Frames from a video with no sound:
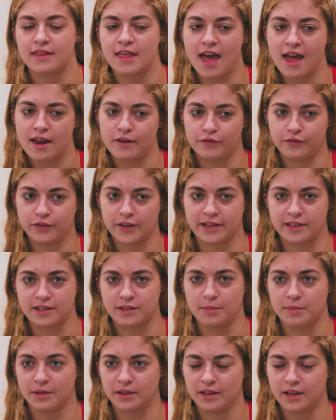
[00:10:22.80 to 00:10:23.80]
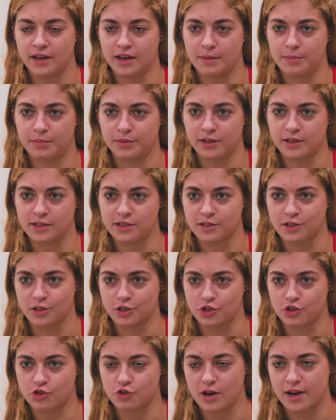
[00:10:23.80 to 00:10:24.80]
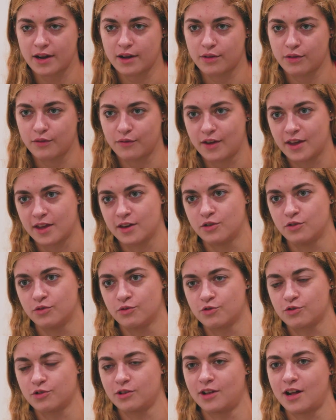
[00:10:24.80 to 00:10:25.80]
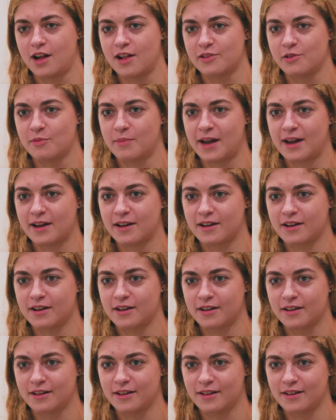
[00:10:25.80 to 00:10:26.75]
that flexibility plus the strength of head neutral hollow back.